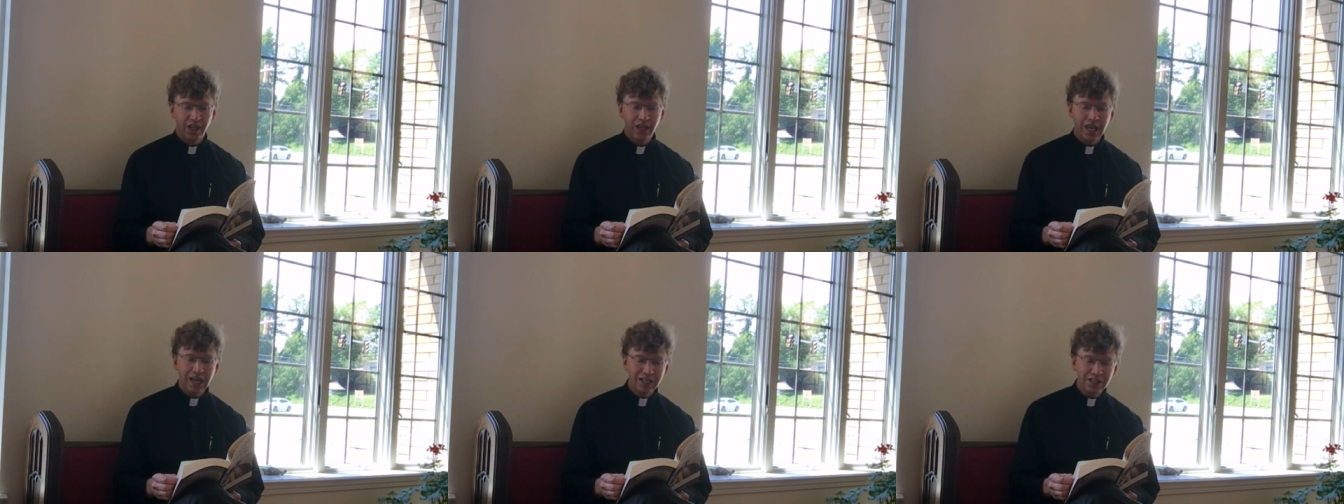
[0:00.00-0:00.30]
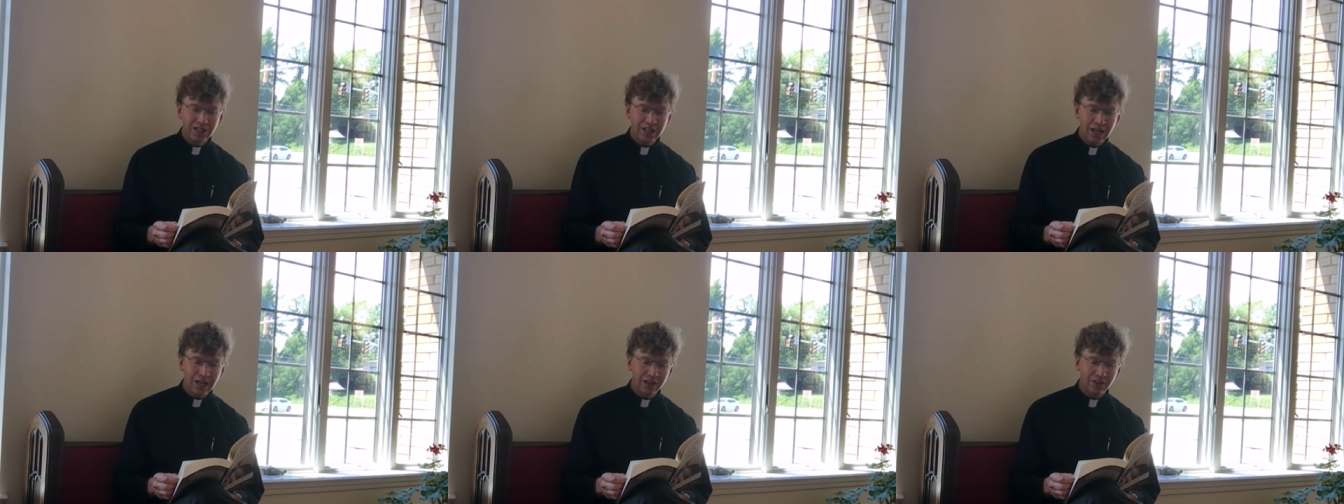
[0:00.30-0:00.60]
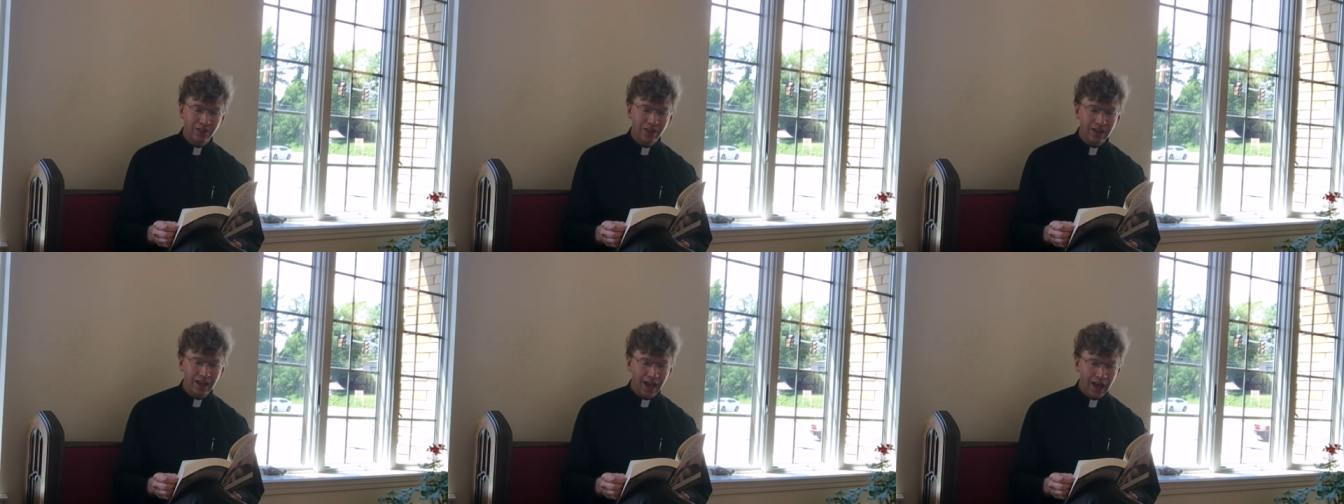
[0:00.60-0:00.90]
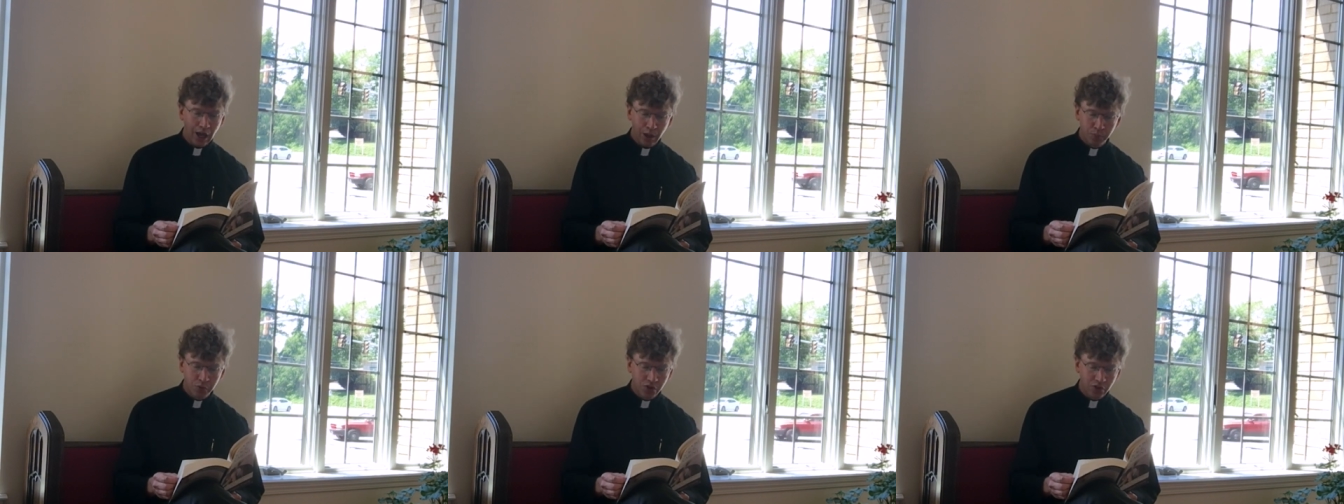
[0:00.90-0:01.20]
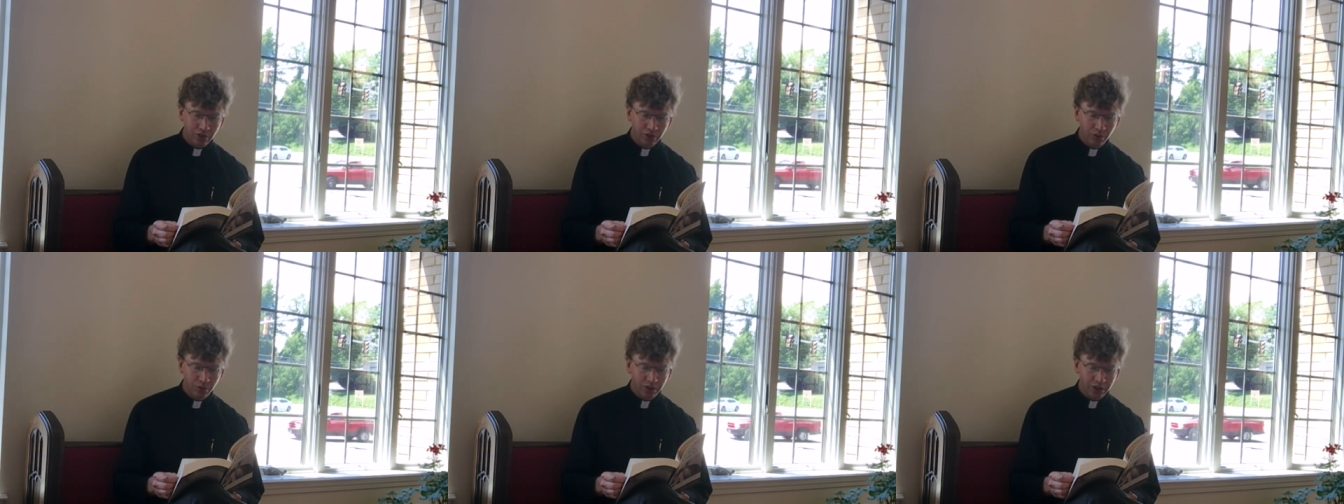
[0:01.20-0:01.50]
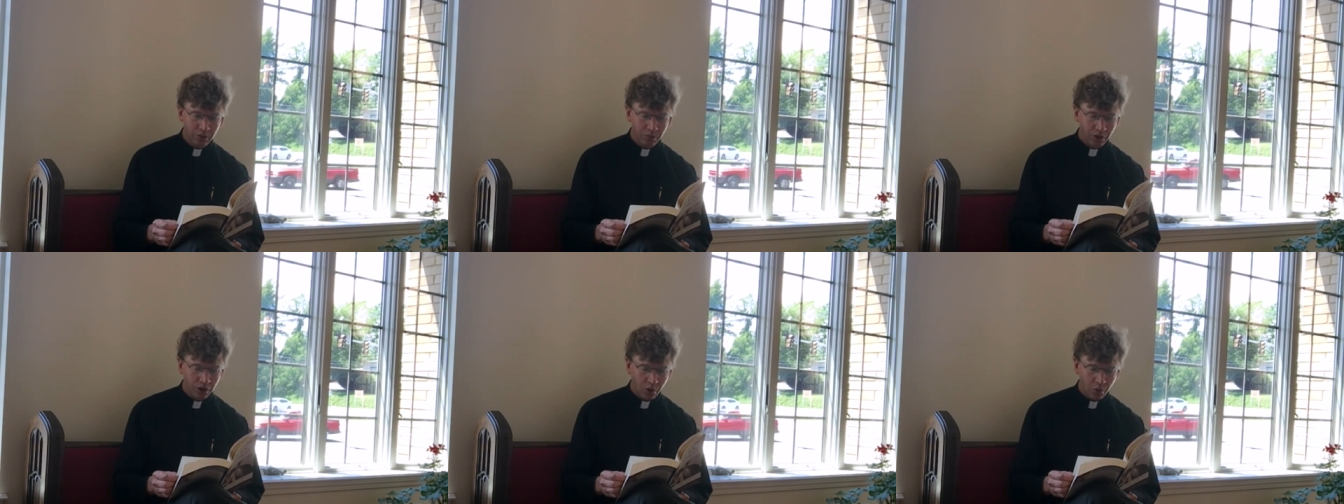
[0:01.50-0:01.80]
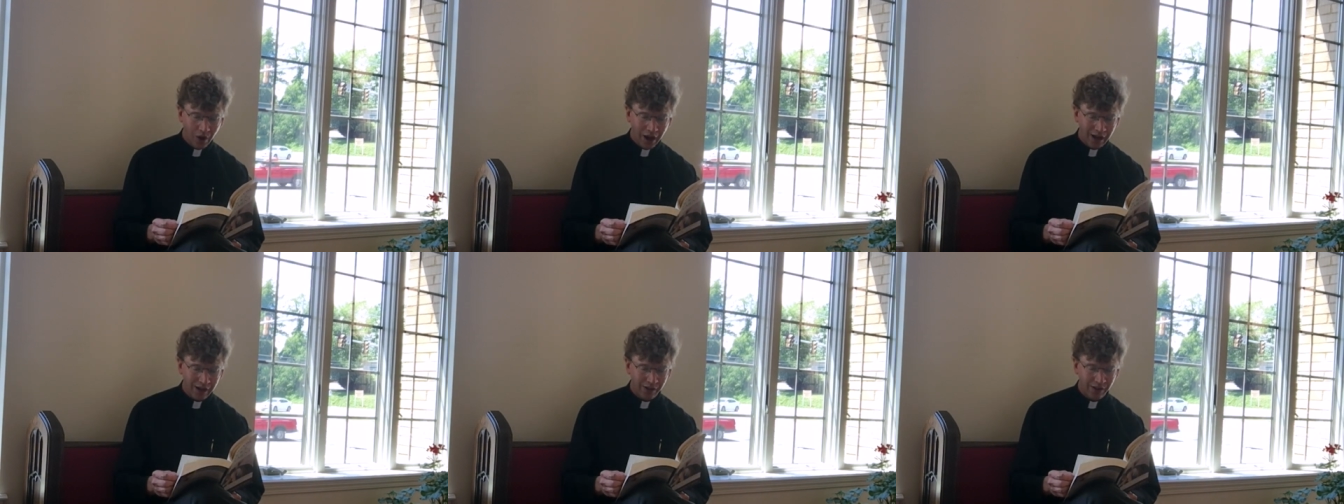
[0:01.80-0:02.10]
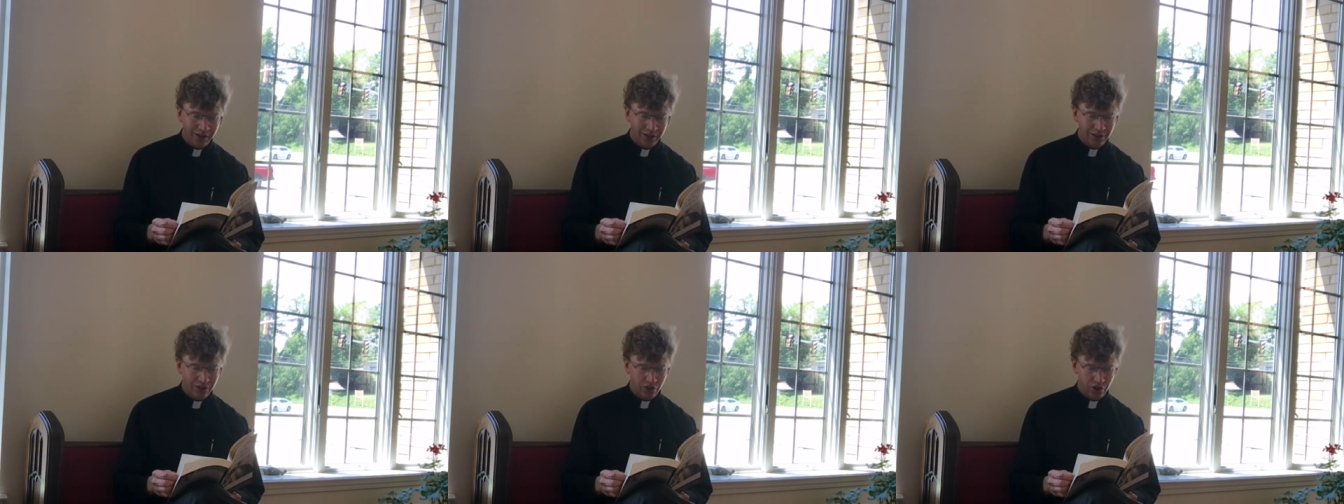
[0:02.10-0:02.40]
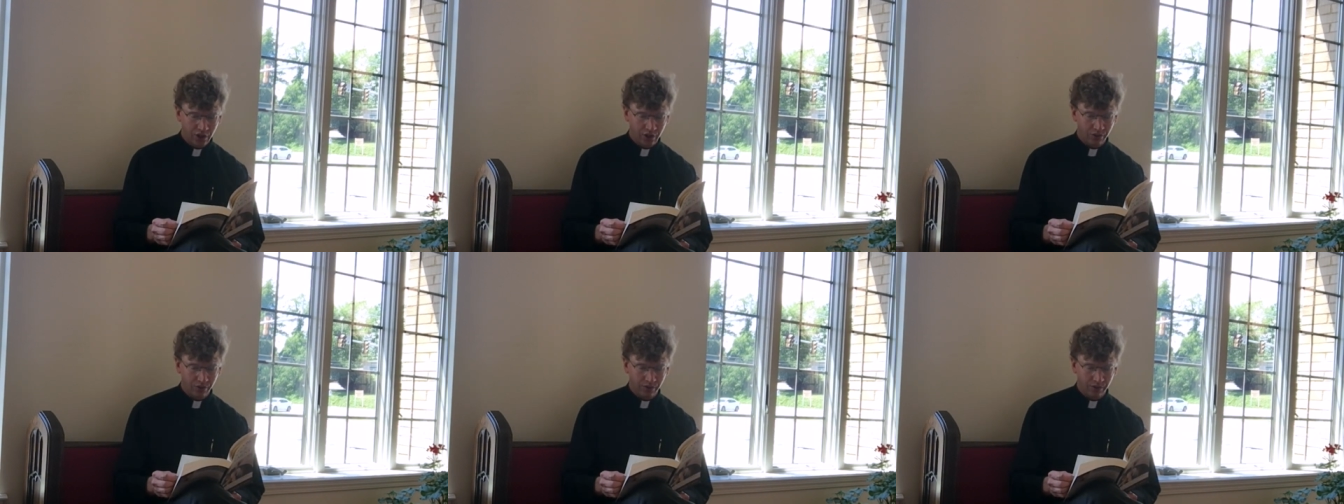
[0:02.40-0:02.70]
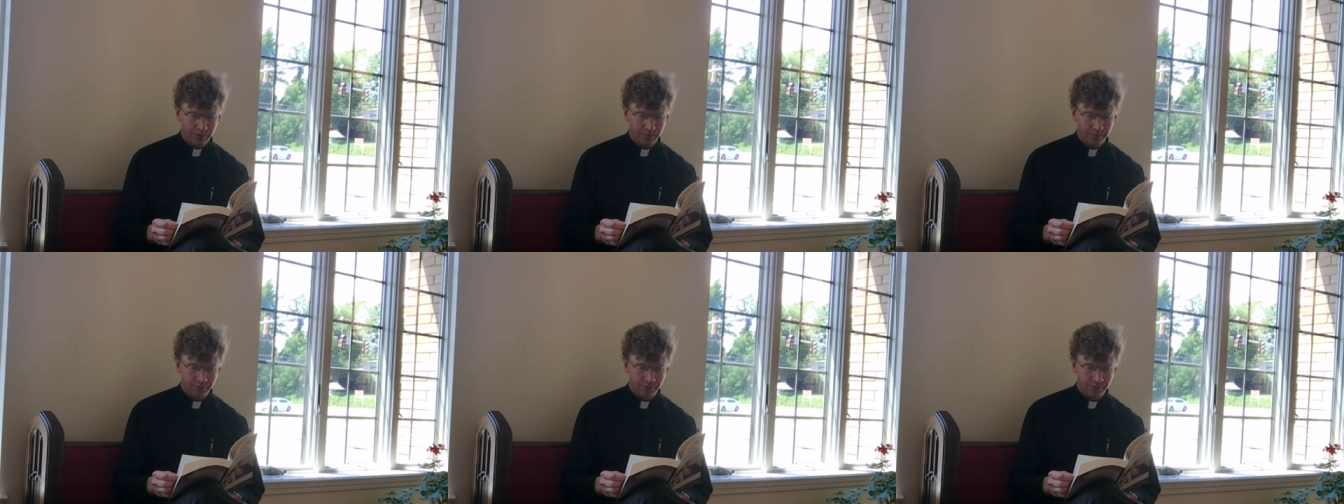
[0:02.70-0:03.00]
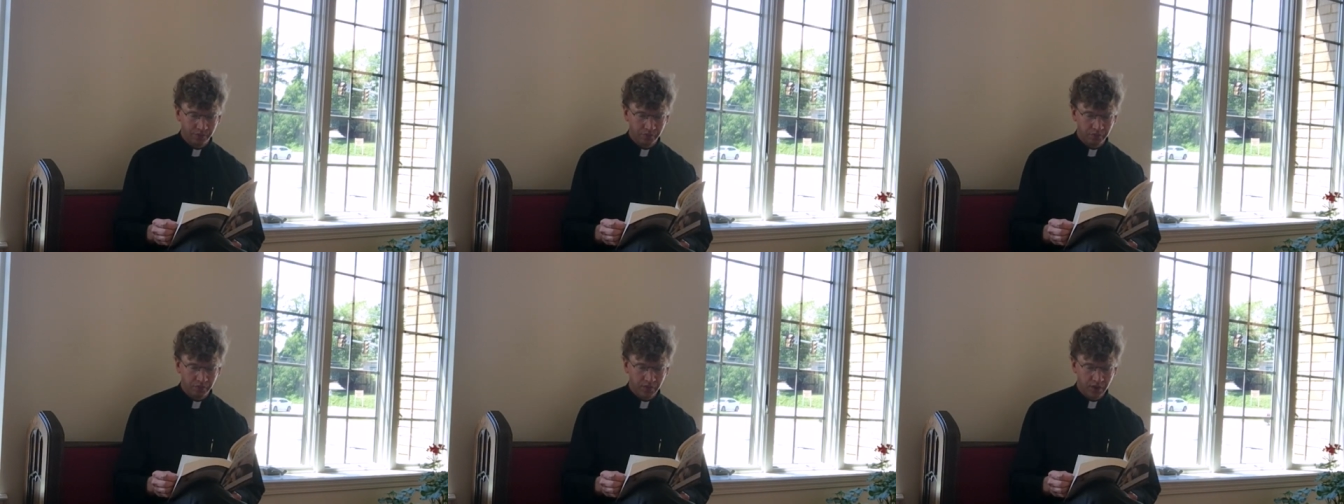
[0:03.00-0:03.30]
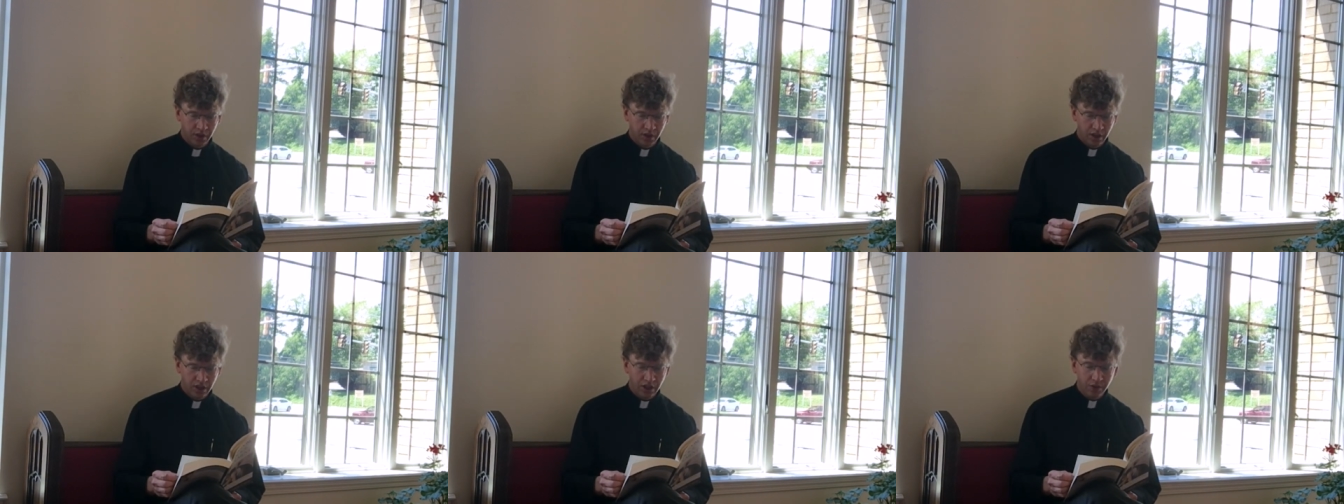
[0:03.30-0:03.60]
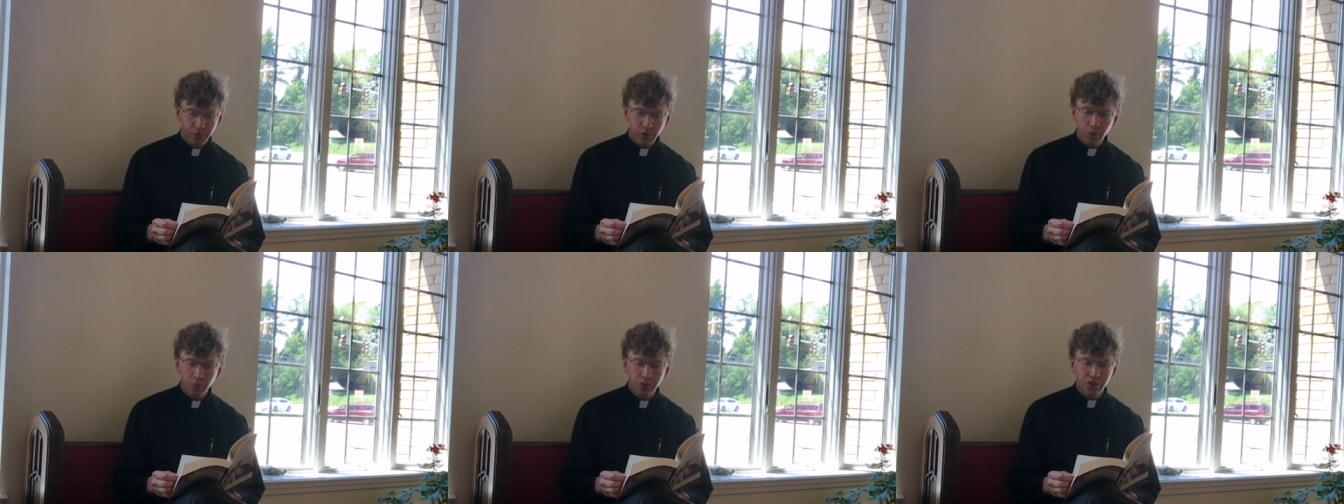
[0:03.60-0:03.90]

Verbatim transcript: Indeed, they absolutely require each other. If you